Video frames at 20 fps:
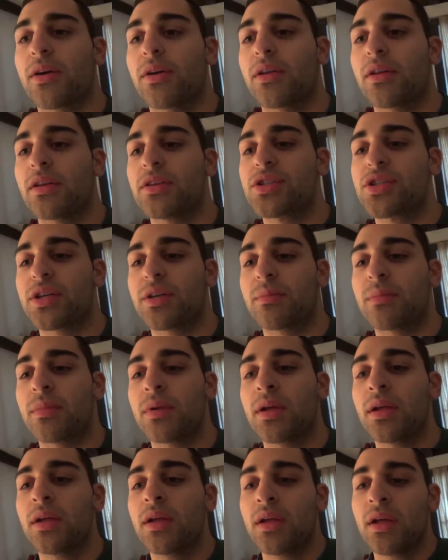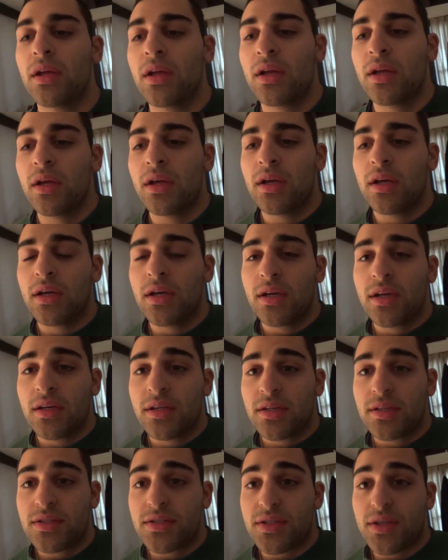going to the gym.
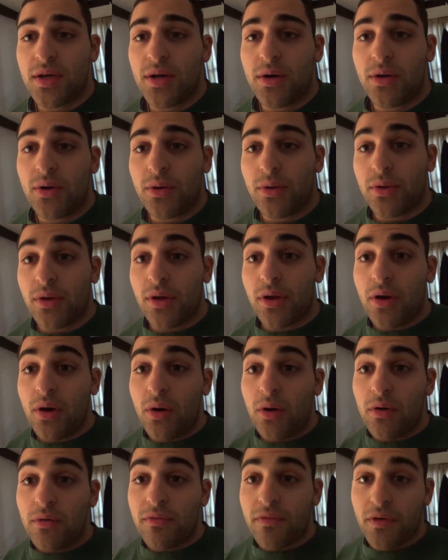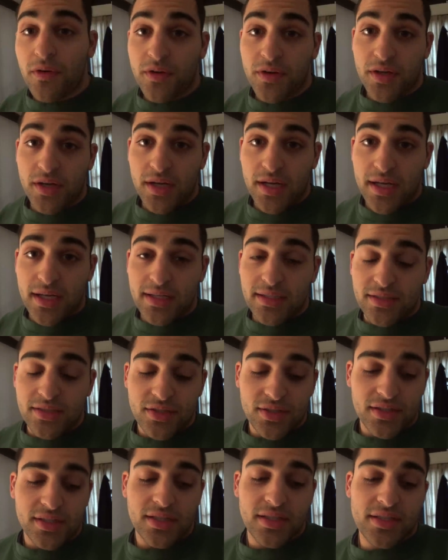So the goal for today is
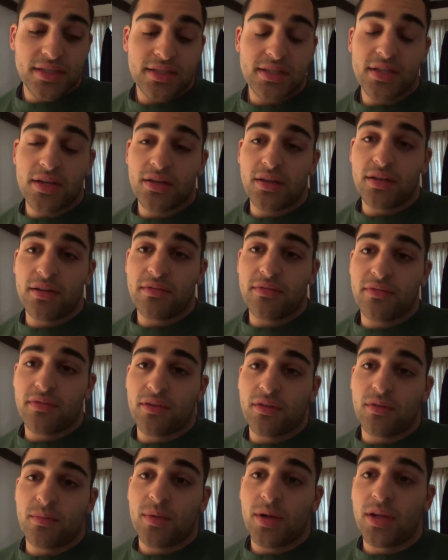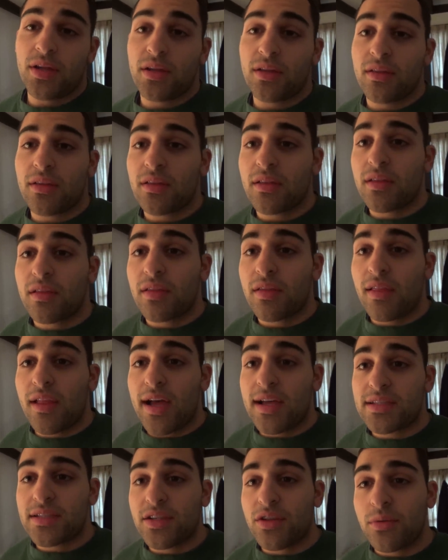just to study for my
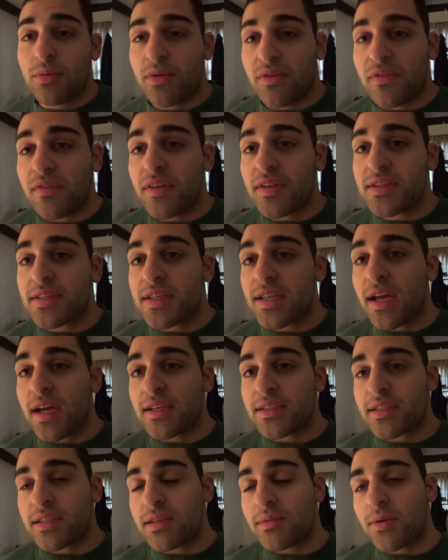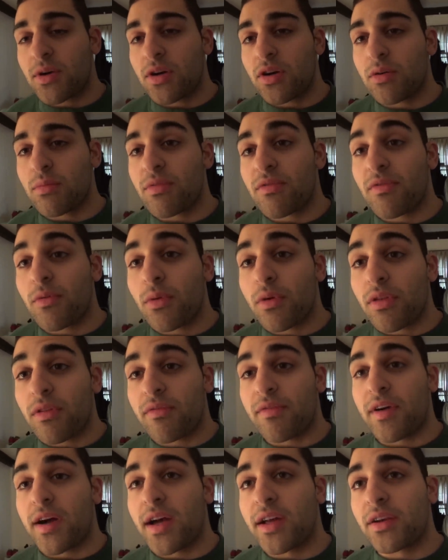last human phys test tomorrow before the
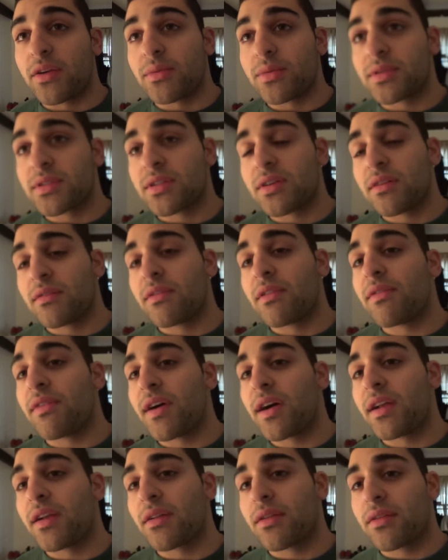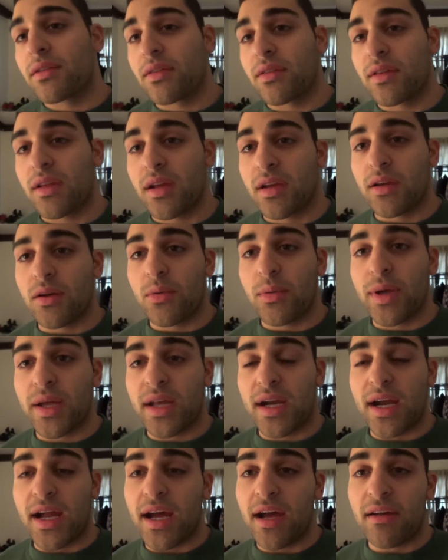final. We still have the final in like a week
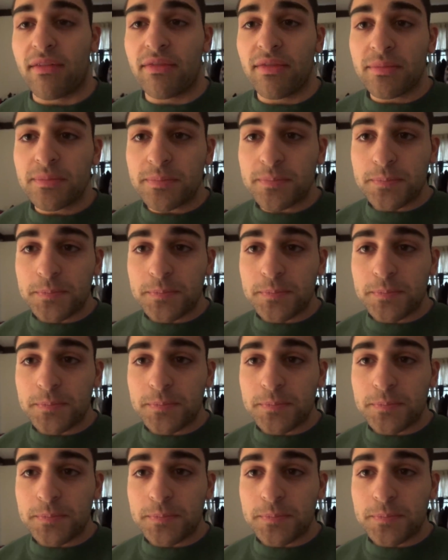and a half,